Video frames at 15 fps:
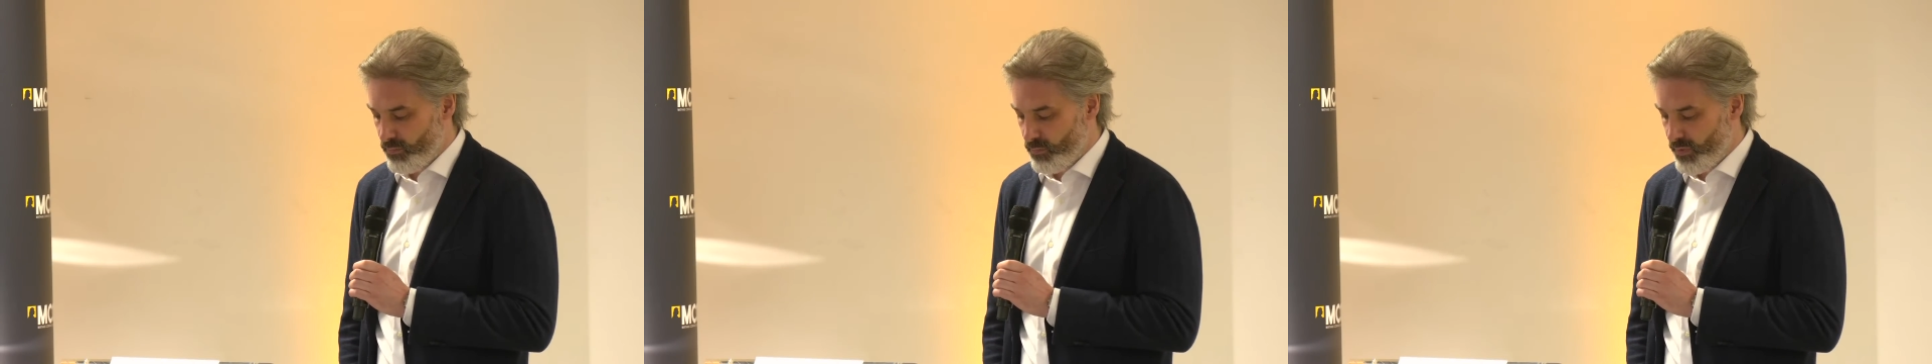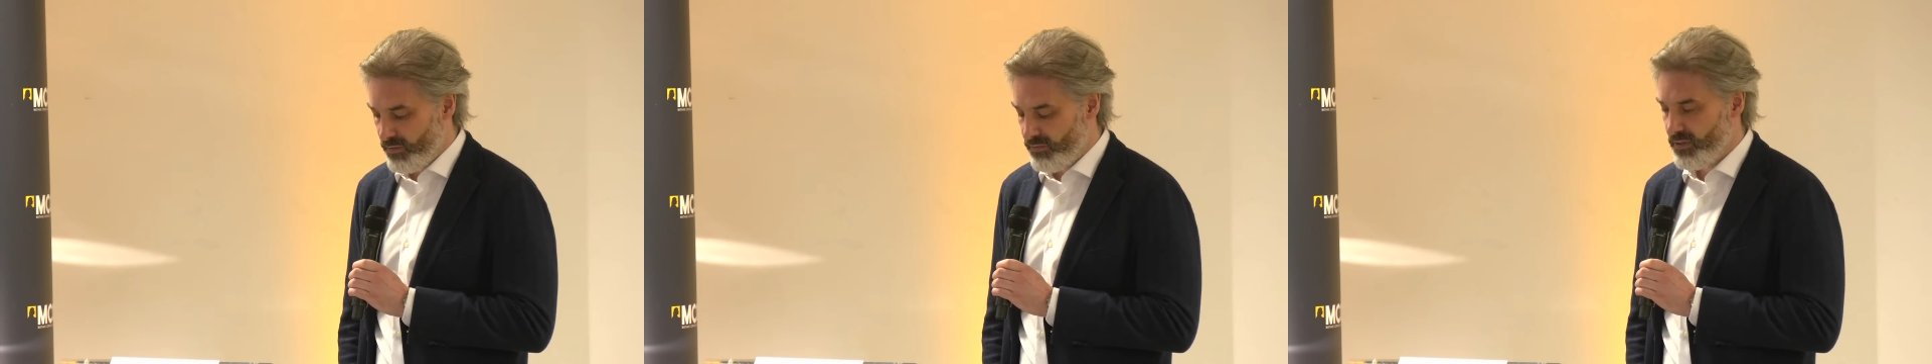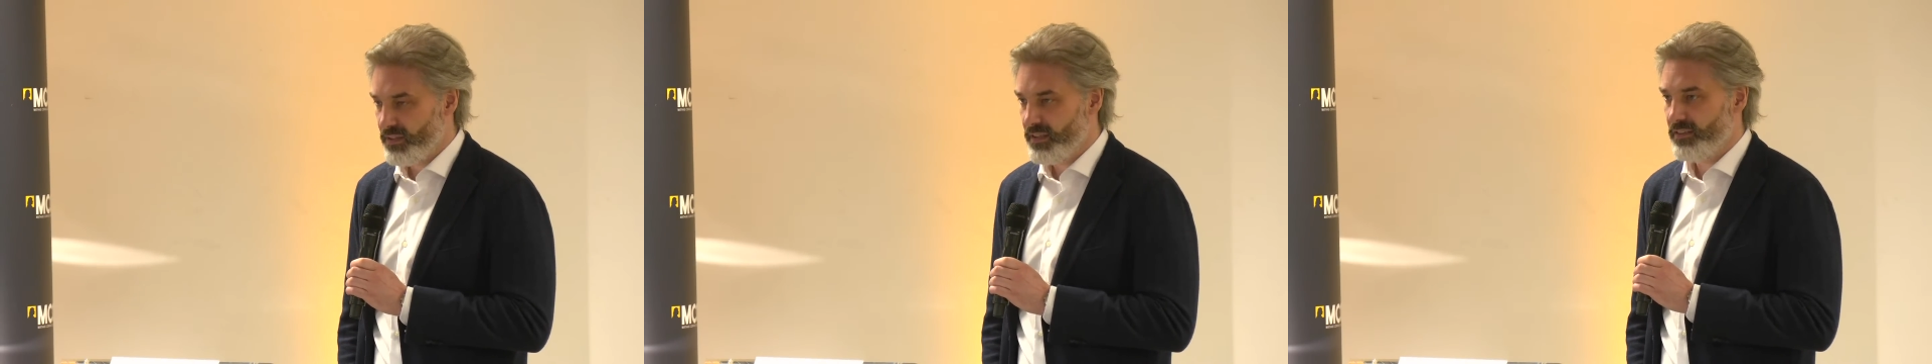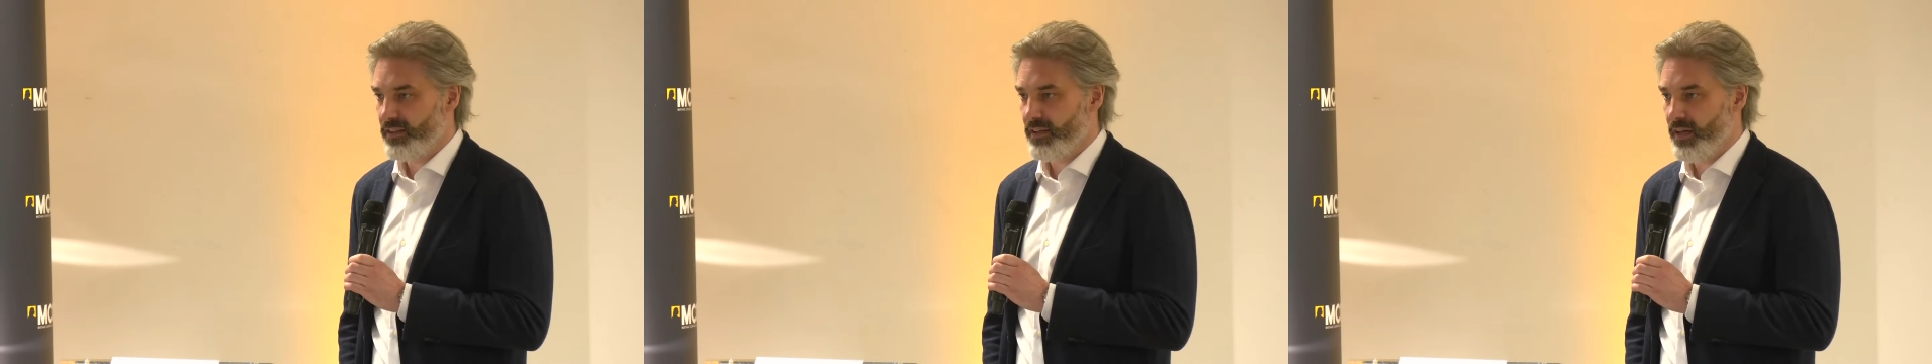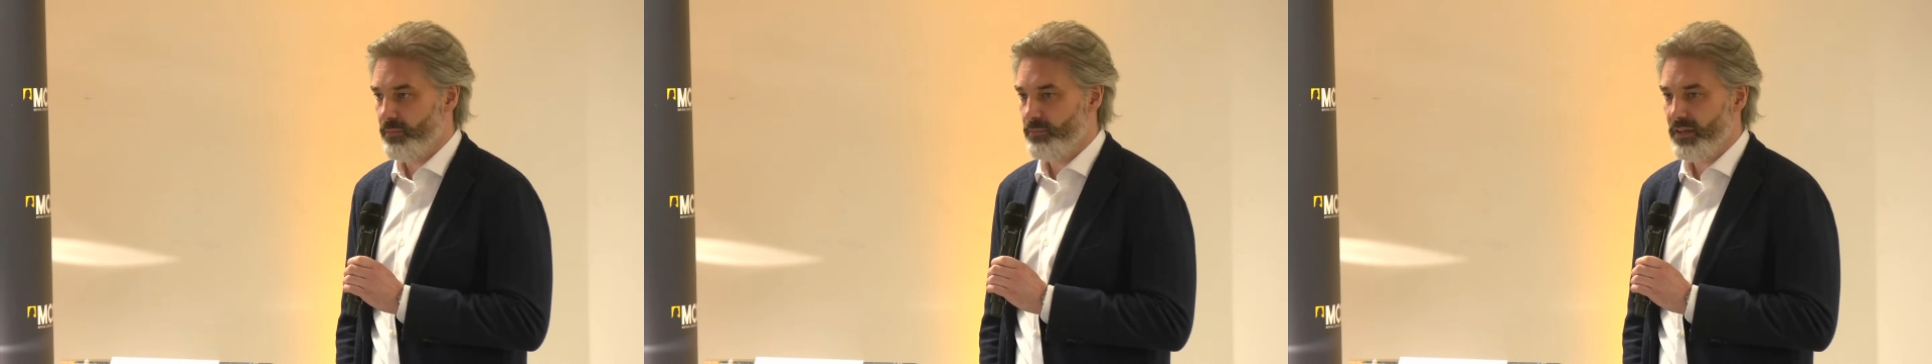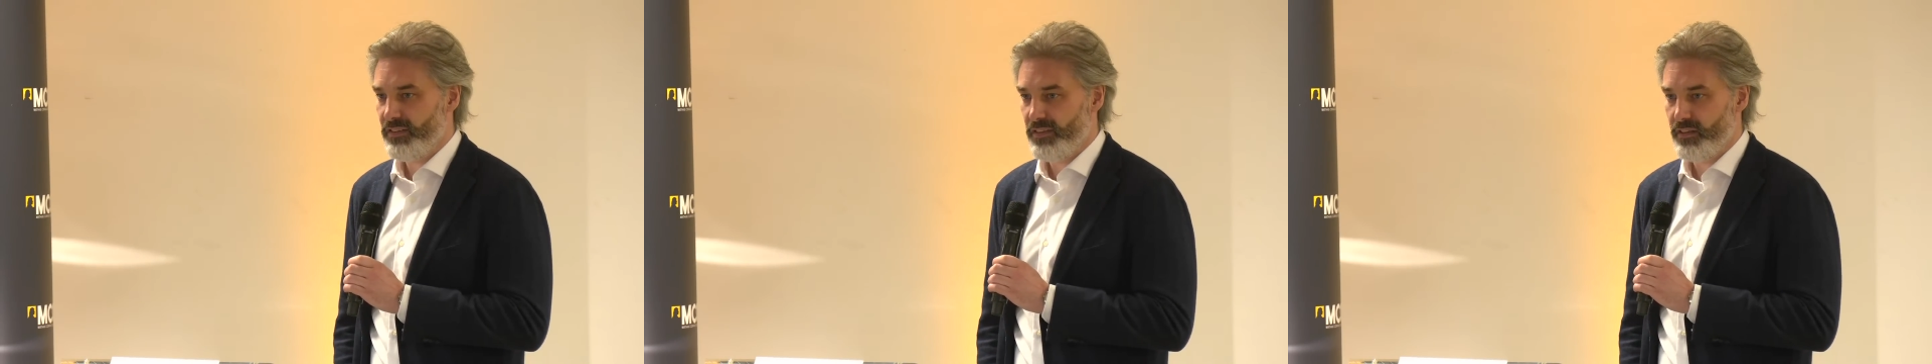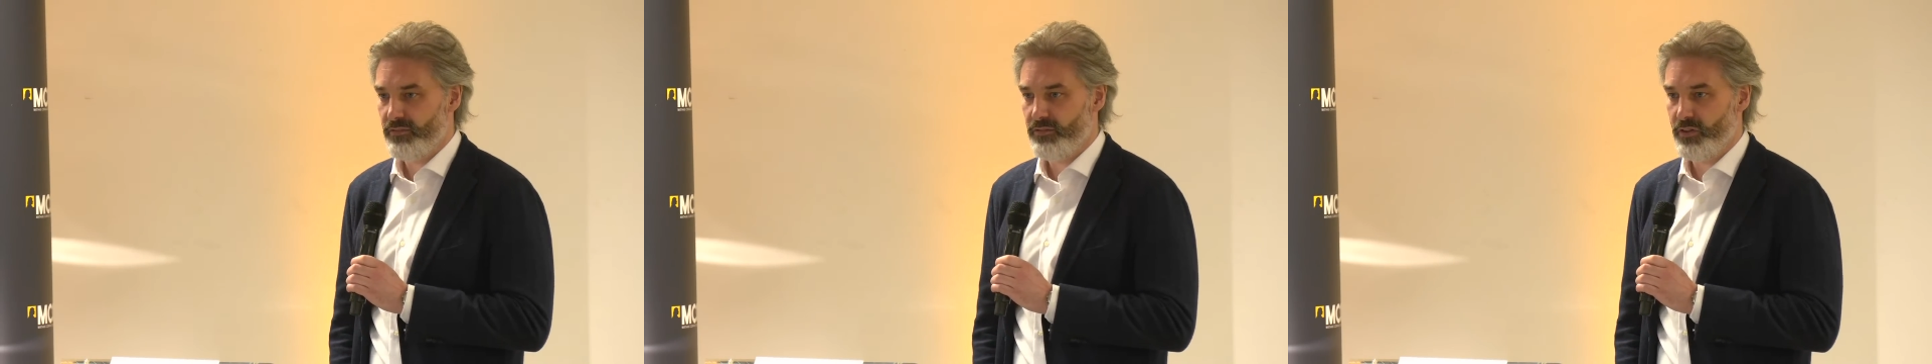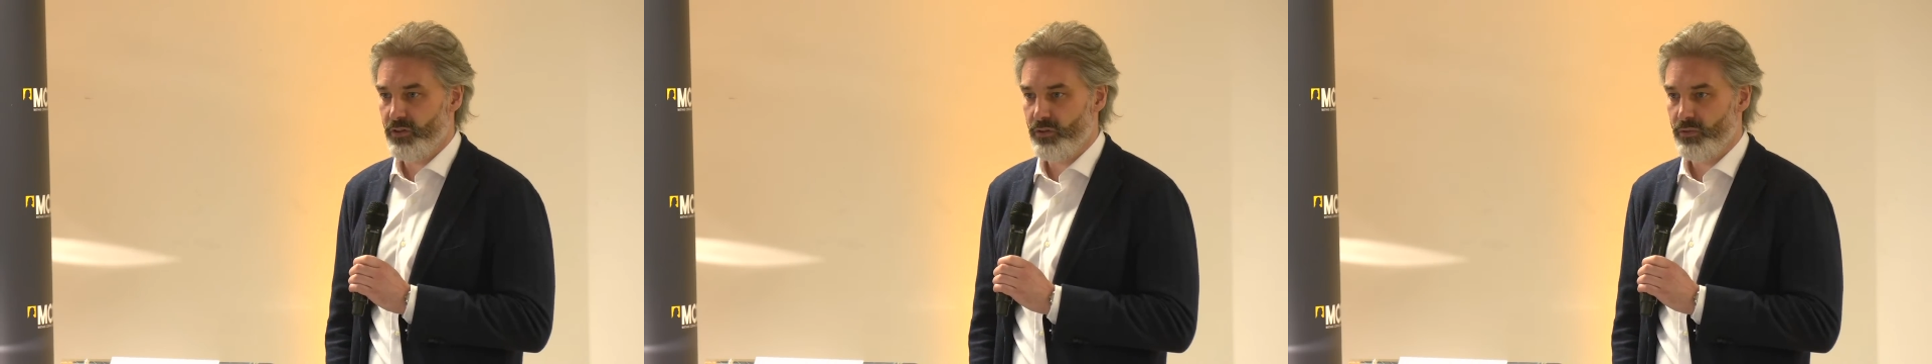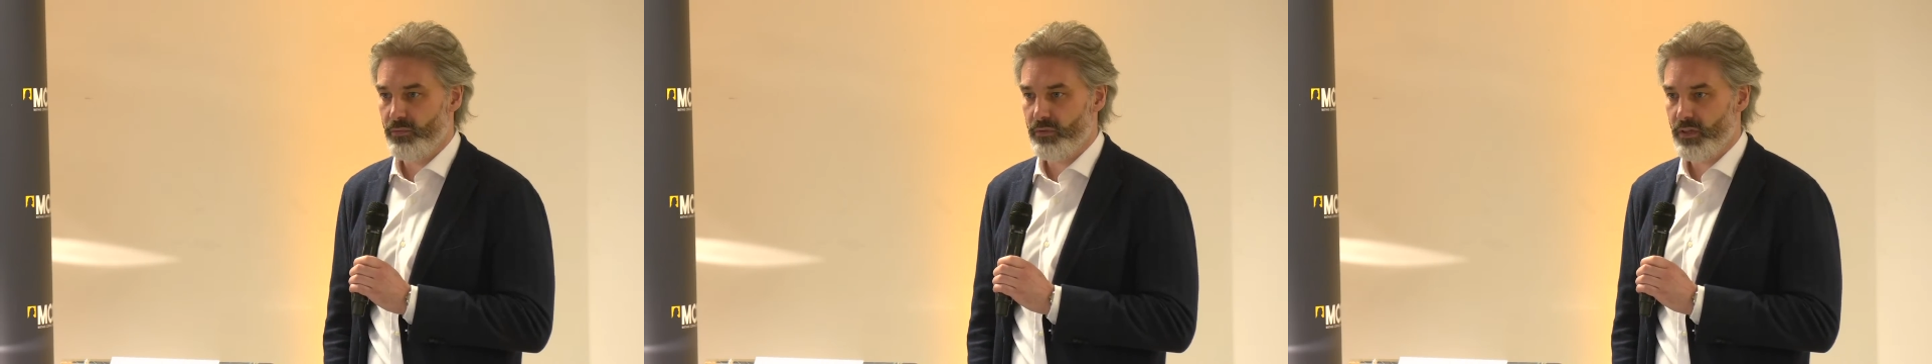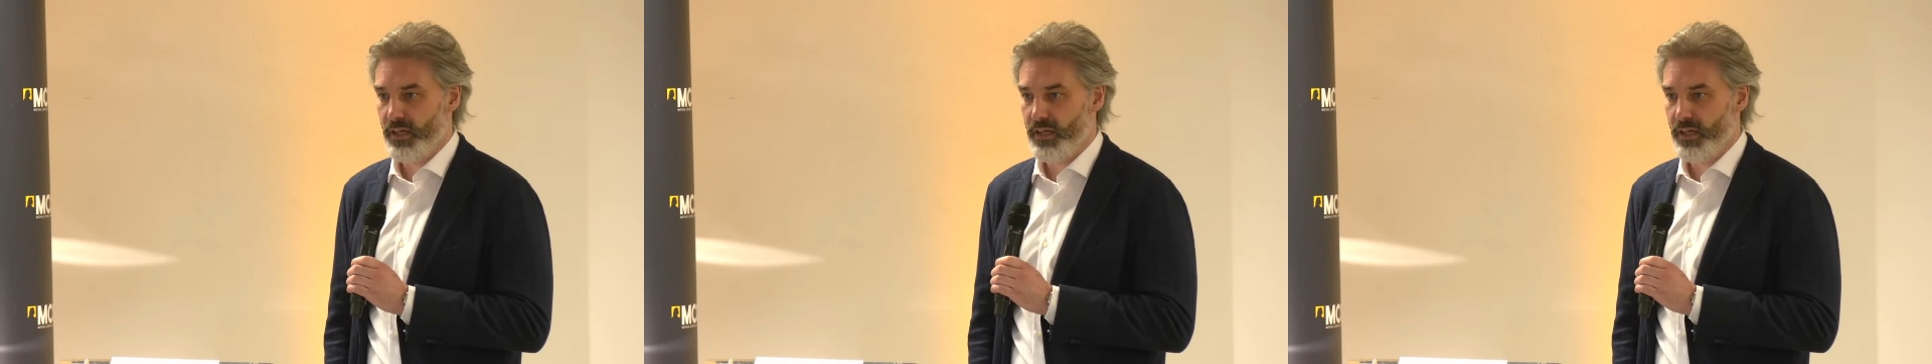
we feel there's a missing view,